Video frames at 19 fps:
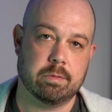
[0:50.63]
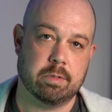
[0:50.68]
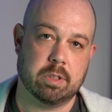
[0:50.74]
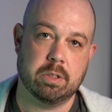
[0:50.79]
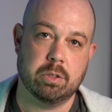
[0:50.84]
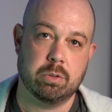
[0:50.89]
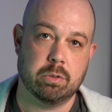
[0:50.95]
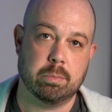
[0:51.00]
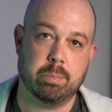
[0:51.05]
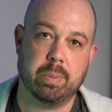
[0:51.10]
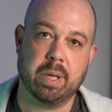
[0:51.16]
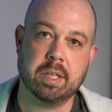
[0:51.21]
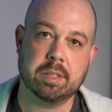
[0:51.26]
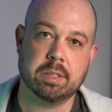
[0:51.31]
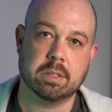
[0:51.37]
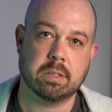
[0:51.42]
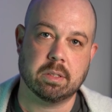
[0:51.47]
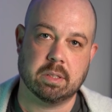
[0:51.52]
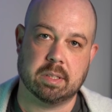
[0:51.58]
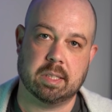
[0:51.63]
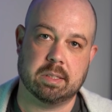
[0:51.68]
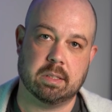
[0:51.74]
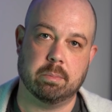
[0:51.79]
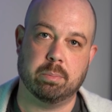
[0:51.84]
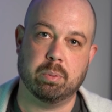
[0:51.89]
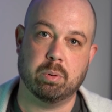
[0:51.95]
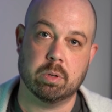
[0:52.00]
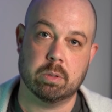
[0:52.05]
of the newer Pixels that
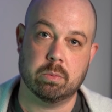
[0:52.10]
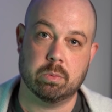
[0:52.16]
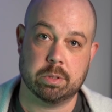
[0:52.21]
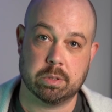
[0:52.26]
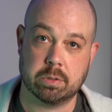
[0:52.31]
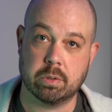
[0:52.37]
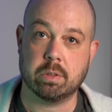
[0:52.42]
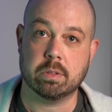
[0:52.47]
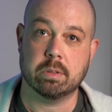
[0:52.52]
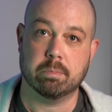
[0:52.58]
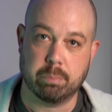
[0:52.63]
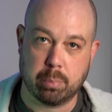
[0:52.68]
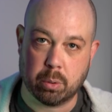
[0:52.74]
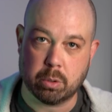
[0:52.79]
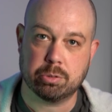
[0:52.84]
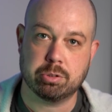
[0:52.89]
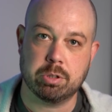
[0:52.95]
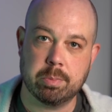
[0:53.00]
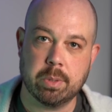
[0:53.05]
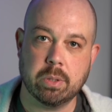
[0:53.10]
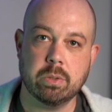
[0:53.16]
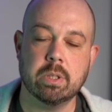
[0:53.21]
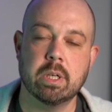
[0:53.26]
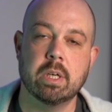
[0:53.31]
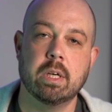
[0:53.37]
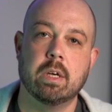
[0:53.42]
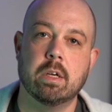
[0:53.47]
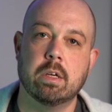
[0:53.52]
support what's called portrait mode,